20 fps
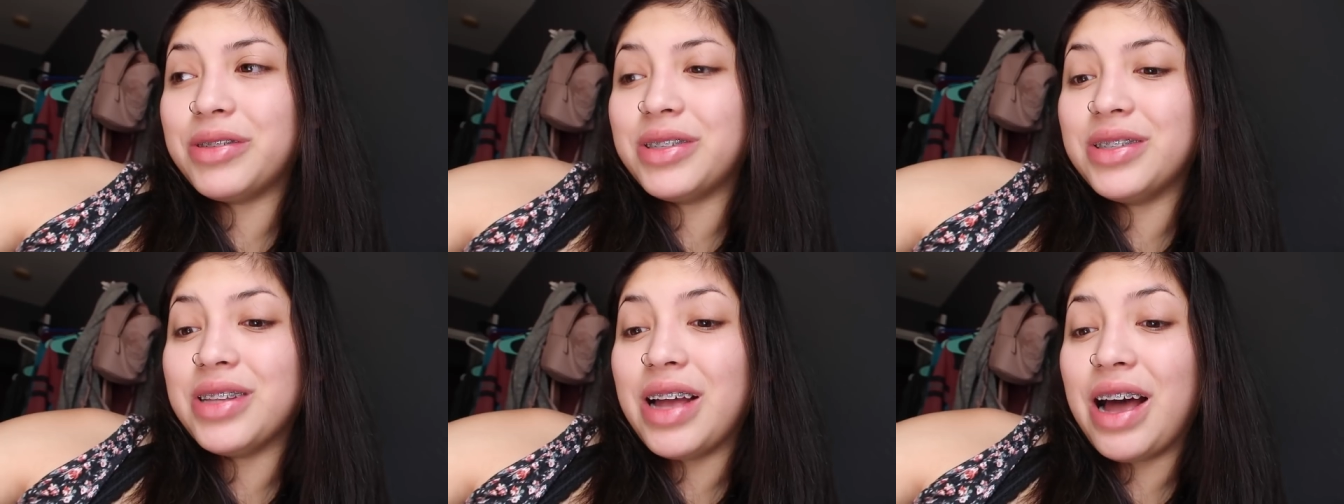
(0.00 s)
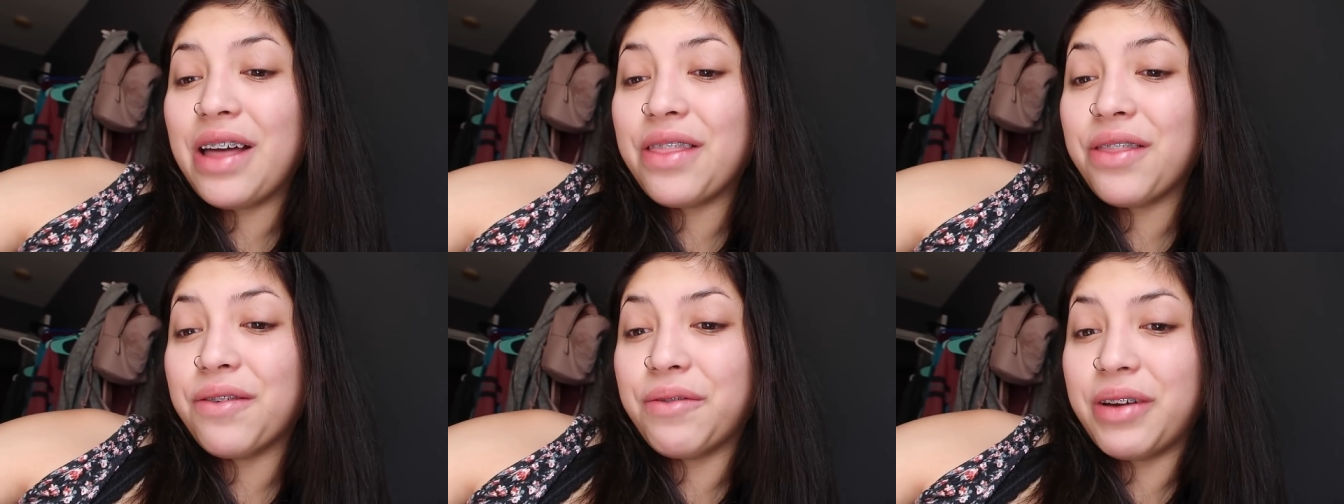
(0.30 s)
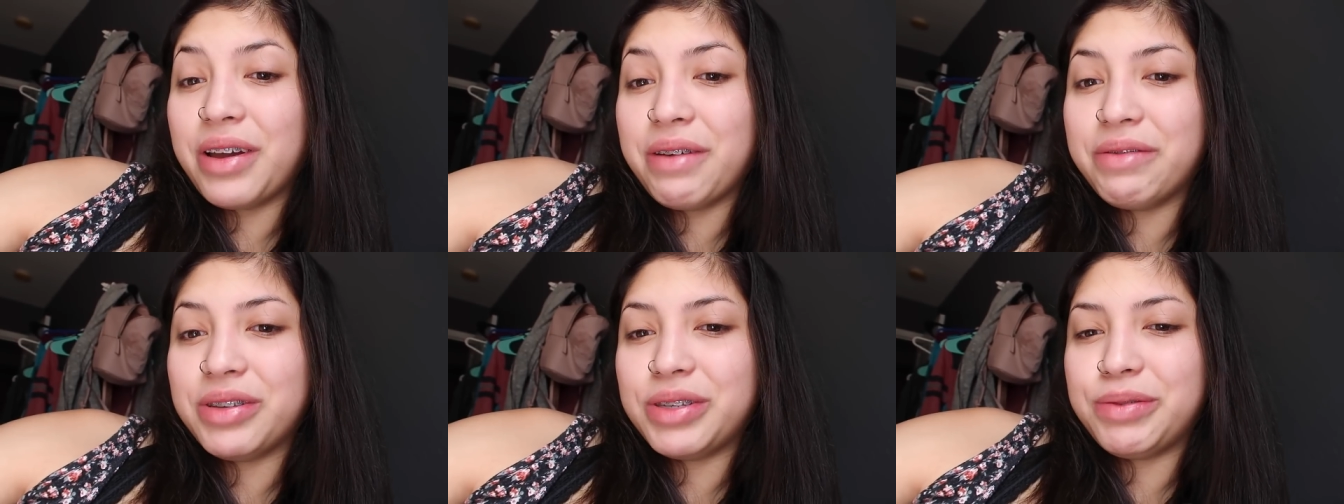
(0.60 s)
was not the
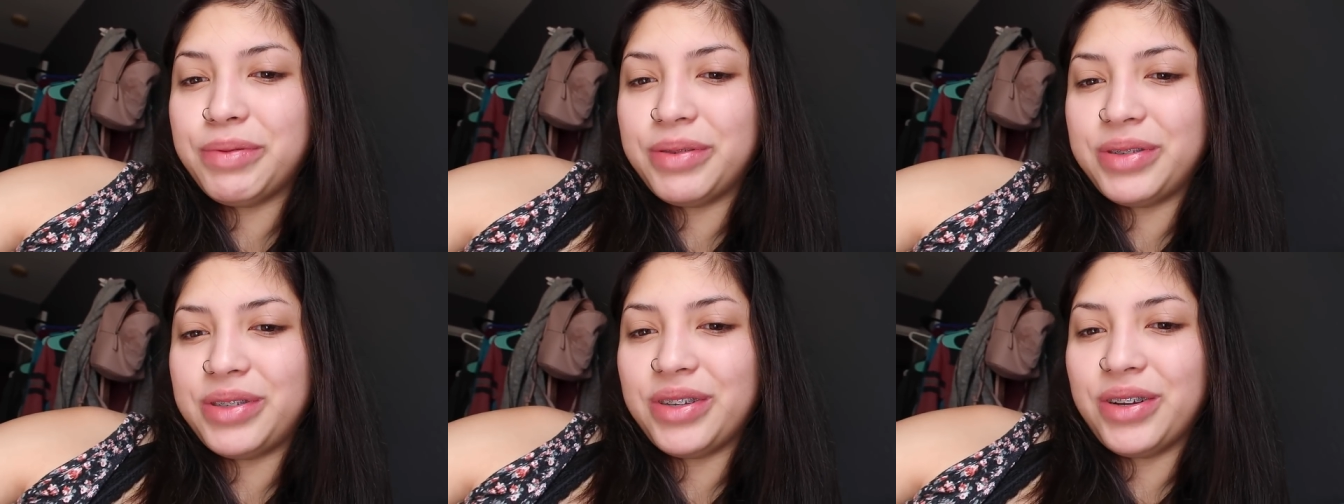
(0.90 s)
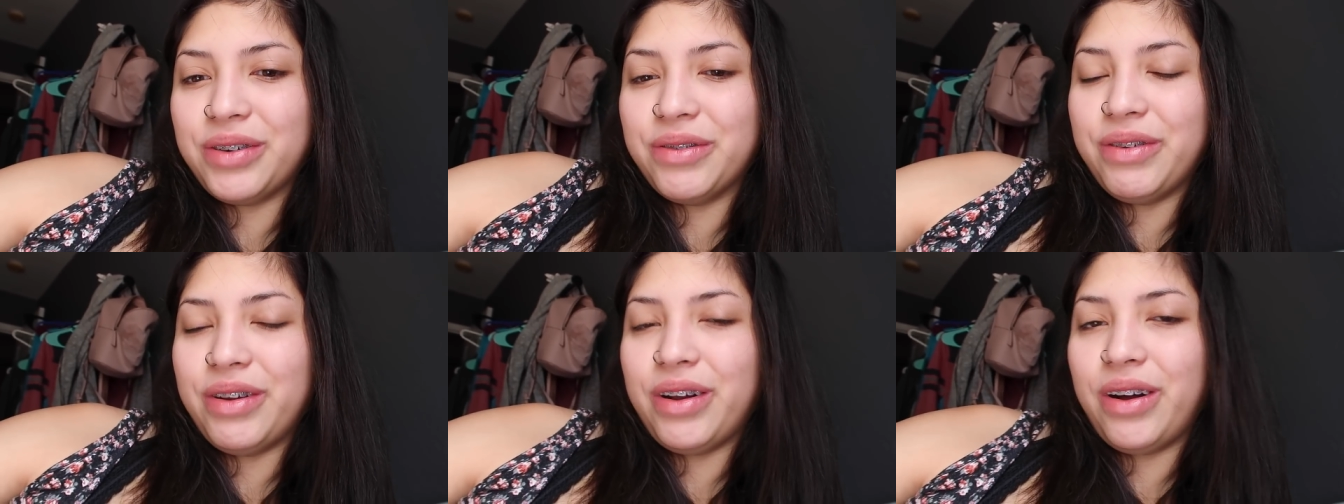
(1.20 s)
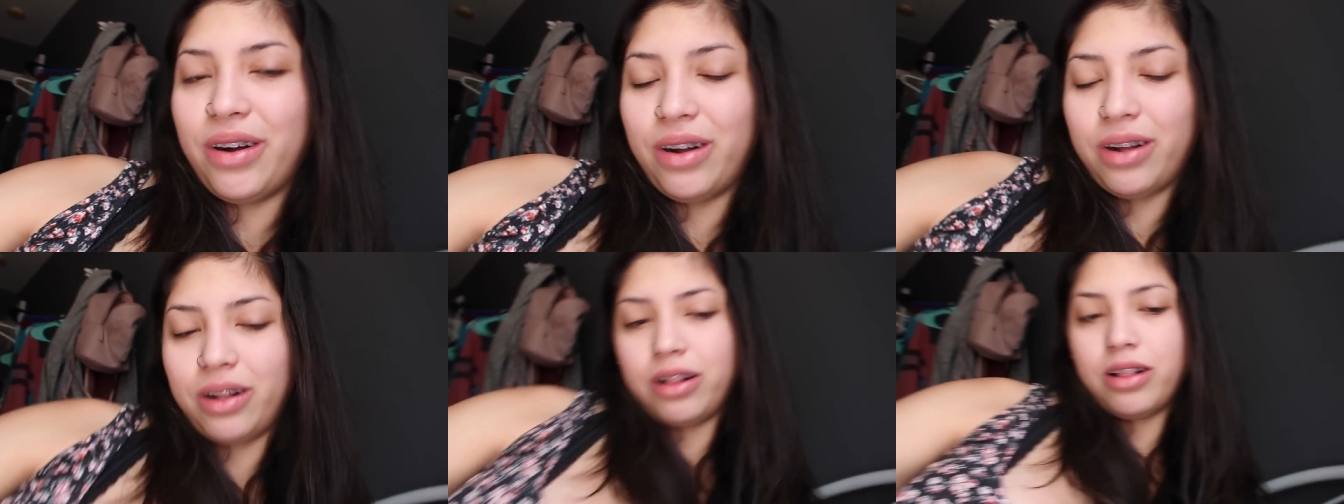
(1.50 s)
way it was supposed to go at
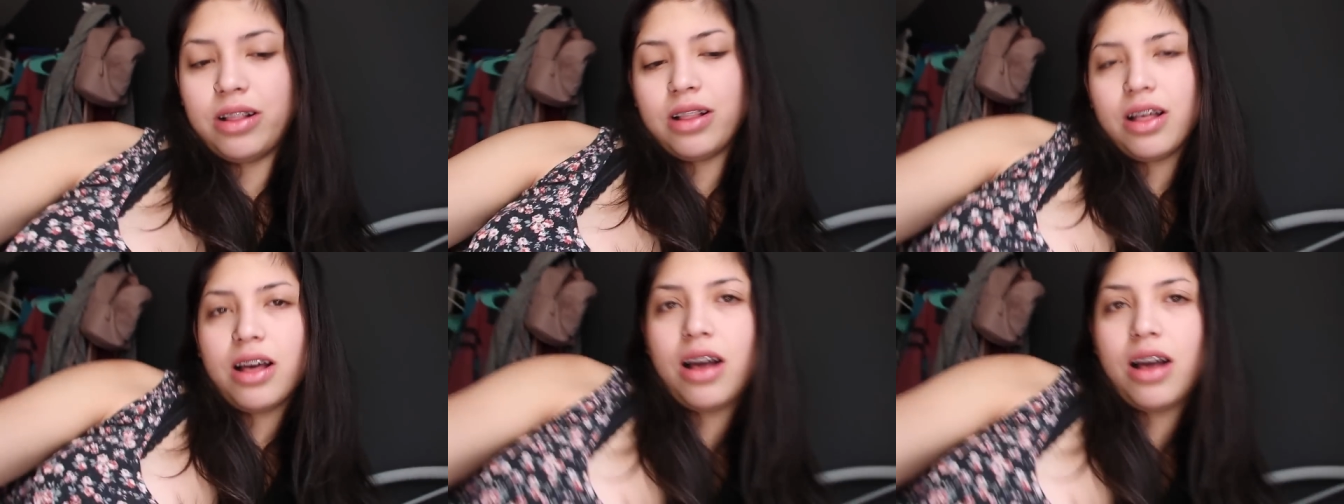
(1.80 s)
all.